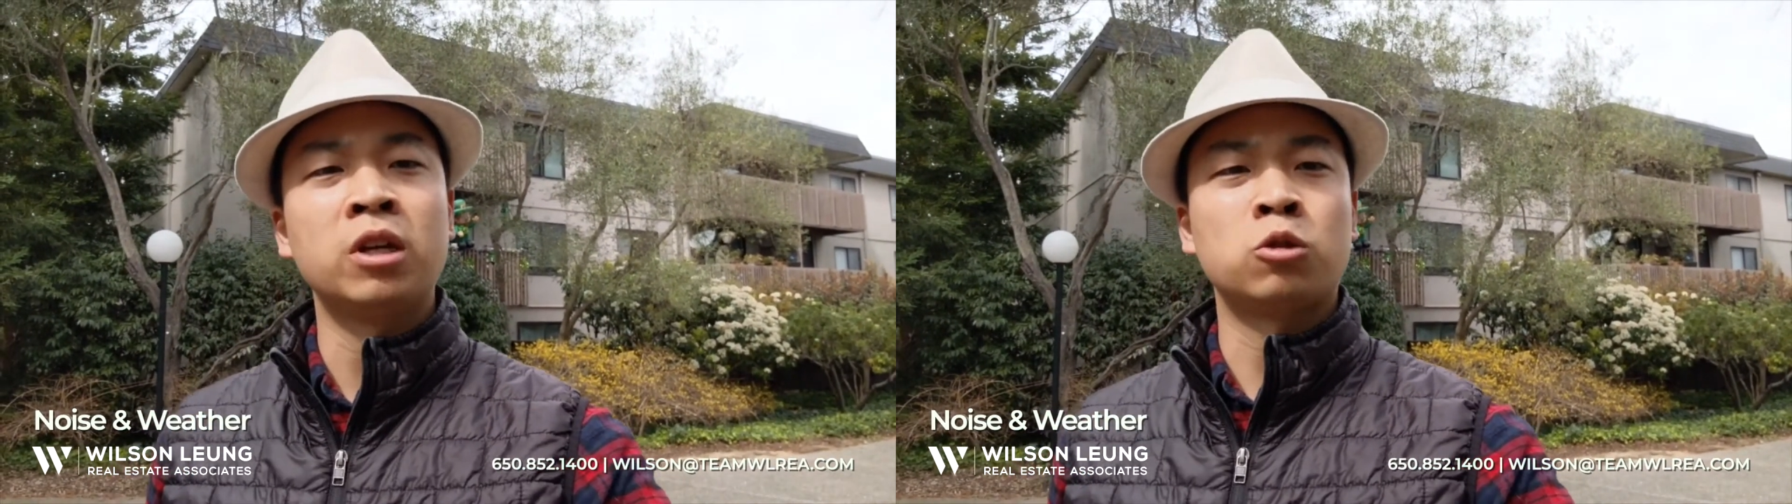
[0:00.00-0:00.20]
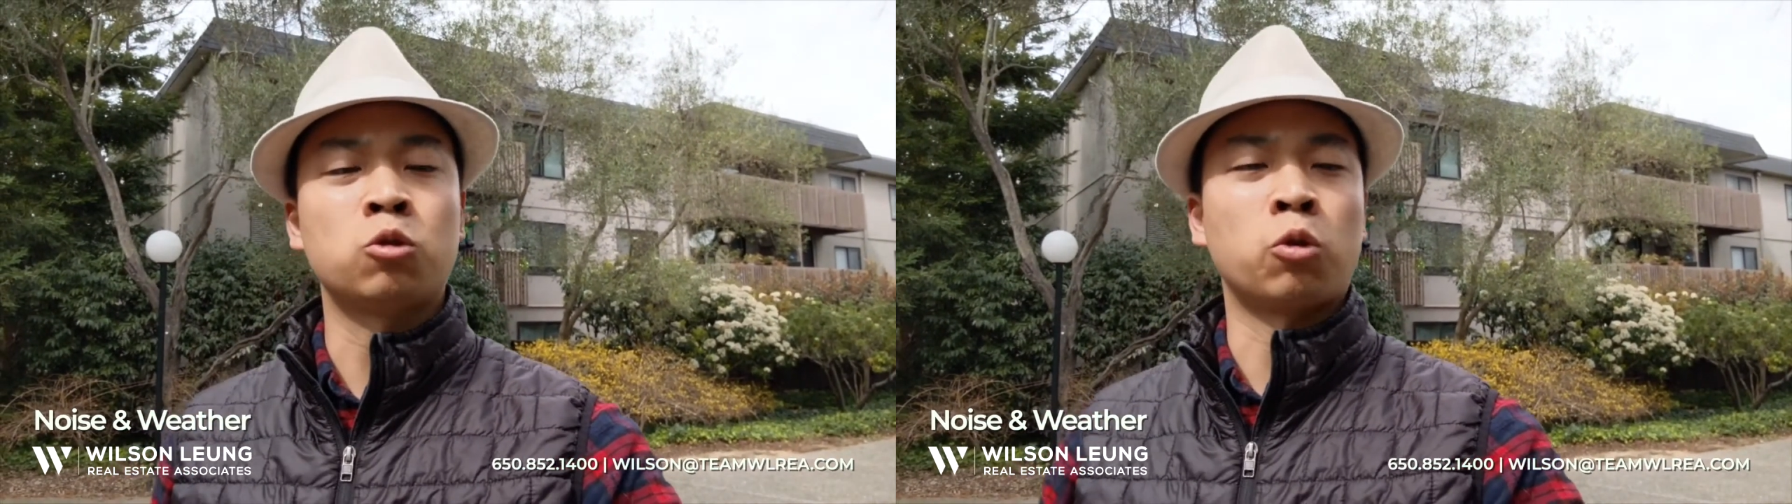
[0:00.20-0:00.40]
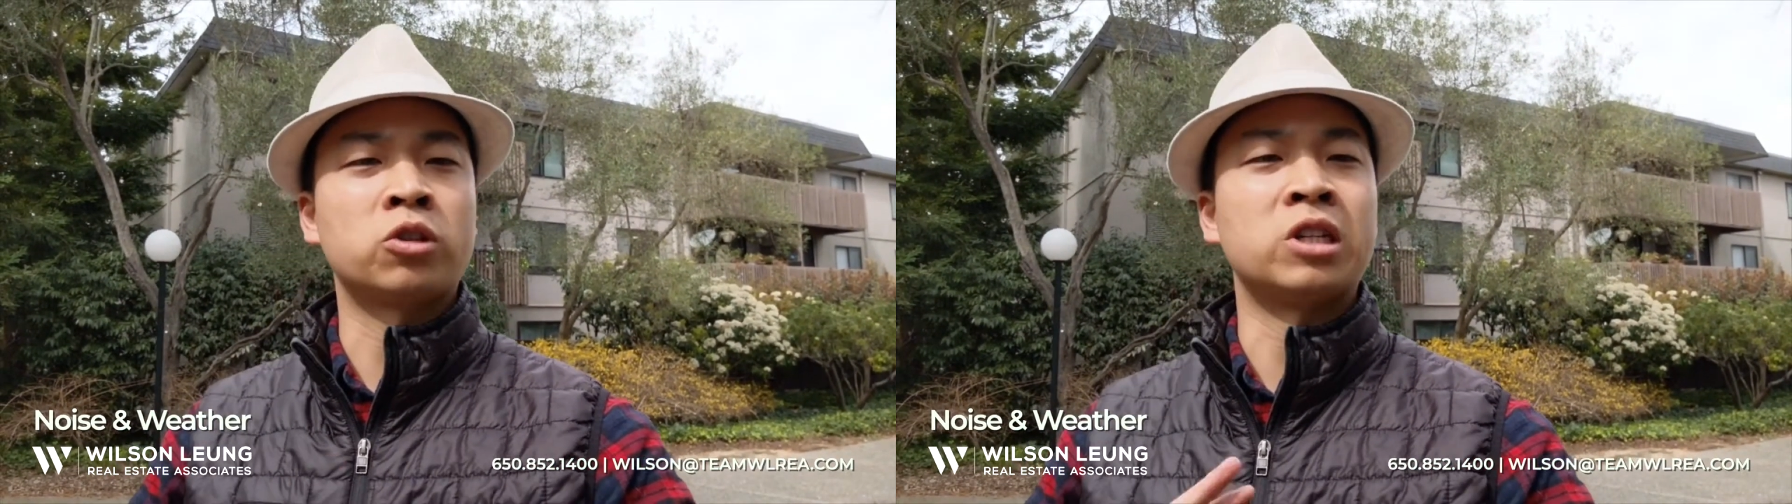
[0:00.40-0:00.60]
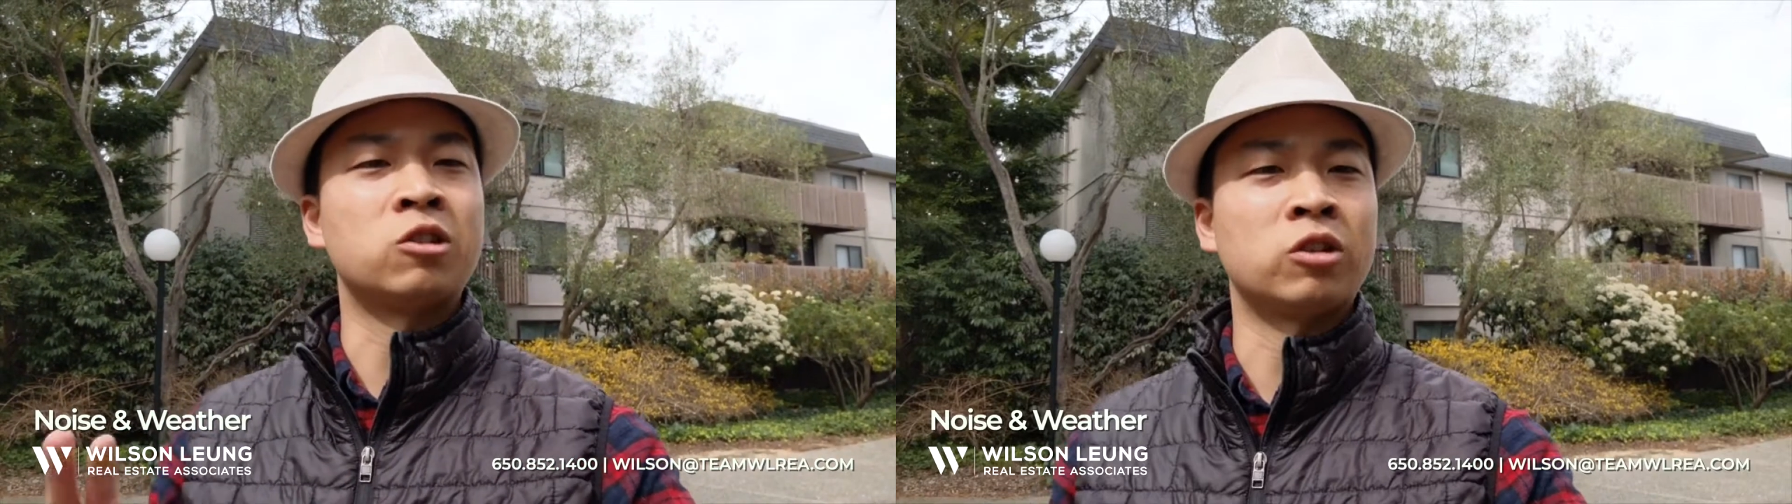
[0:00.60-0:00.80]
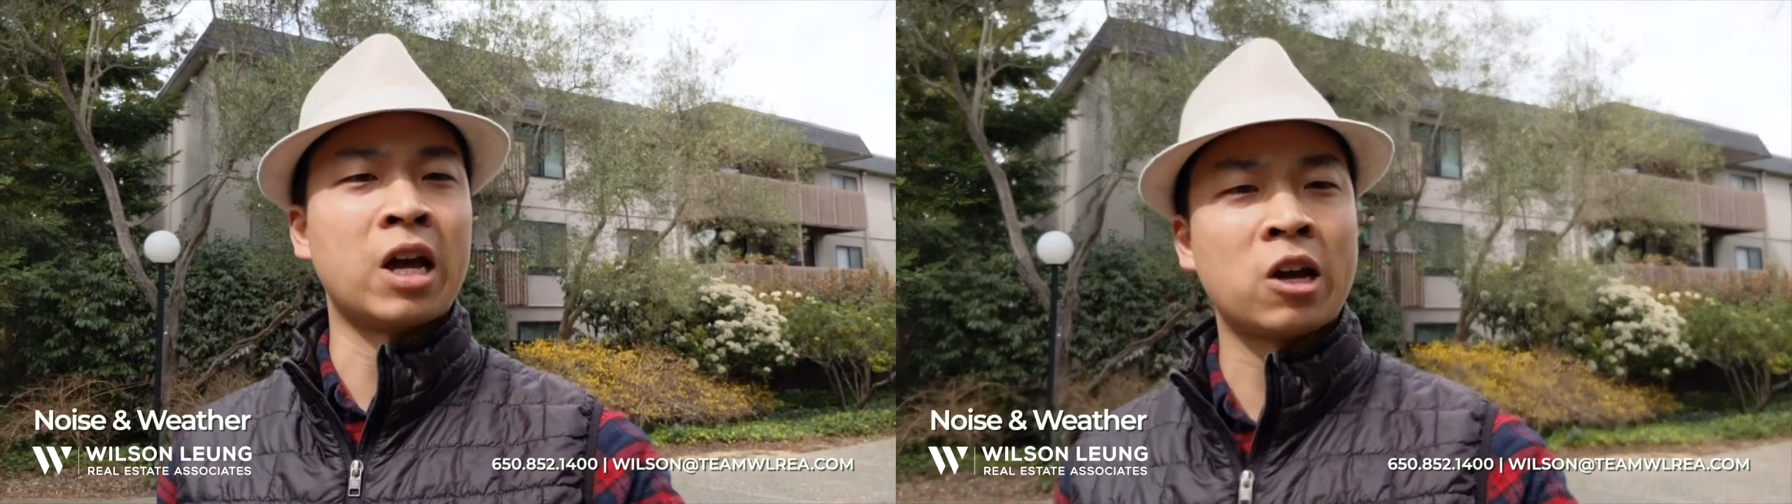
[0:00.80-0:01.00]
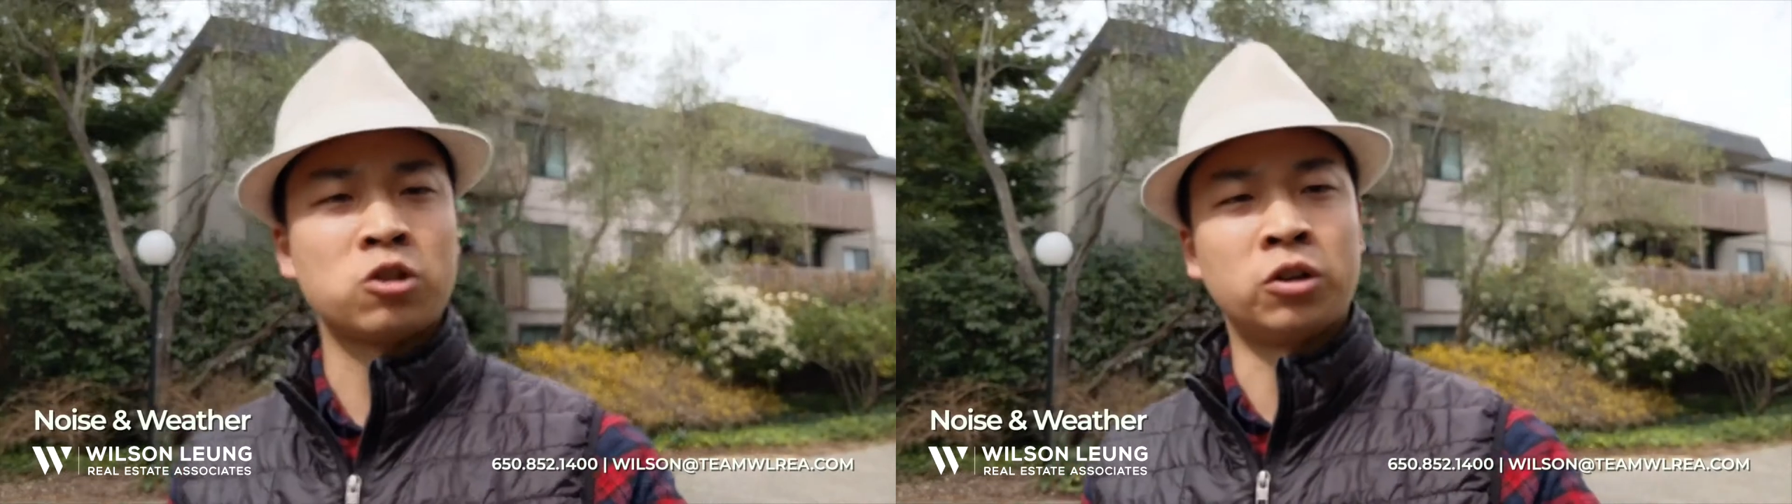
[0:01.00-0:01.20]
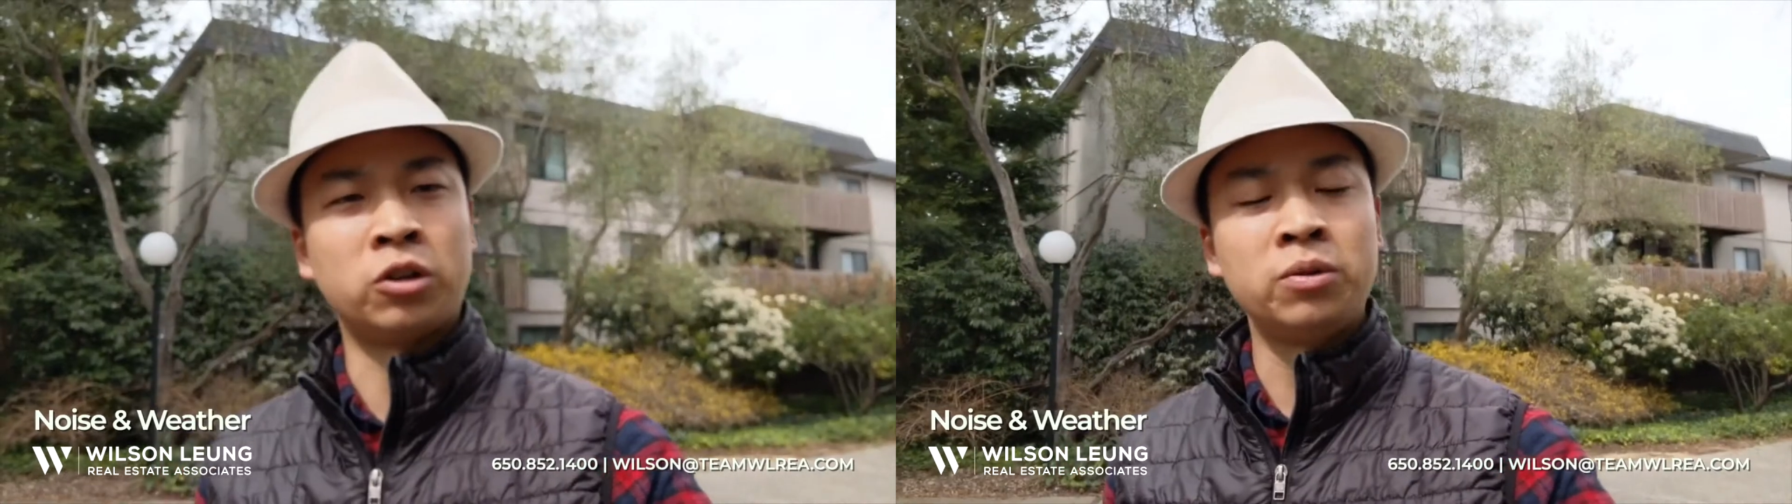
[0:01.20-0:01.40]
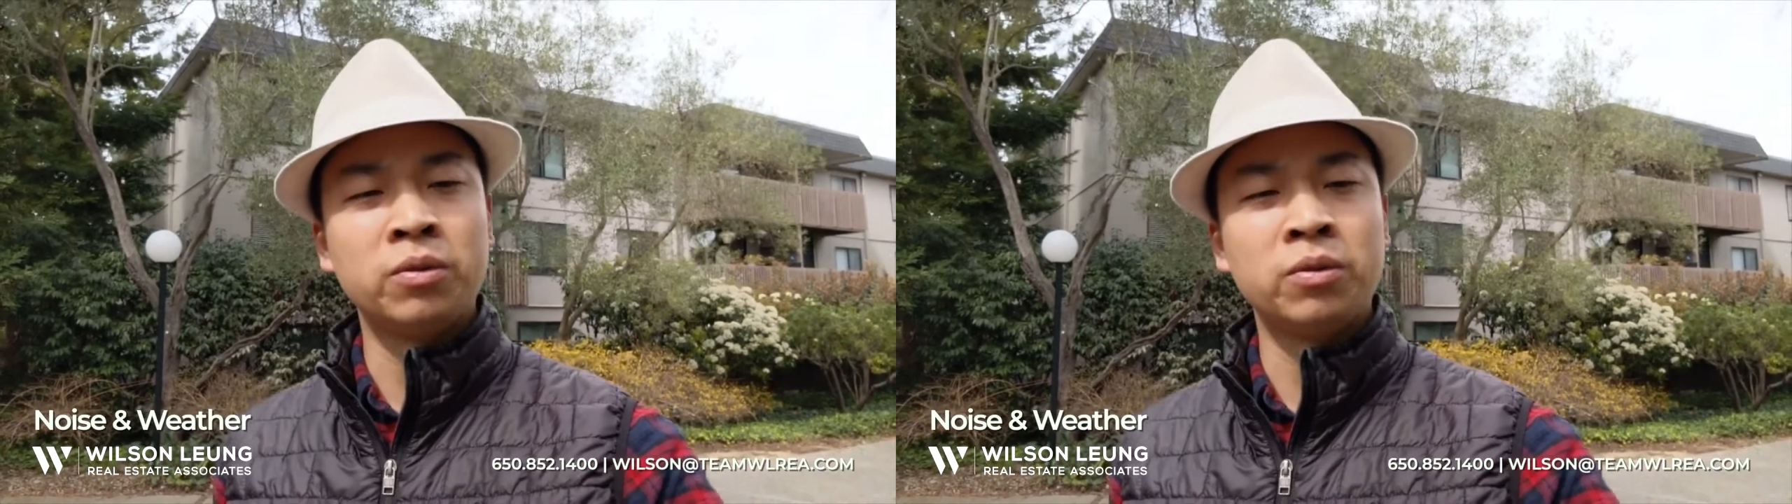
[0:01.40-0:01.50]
towards International.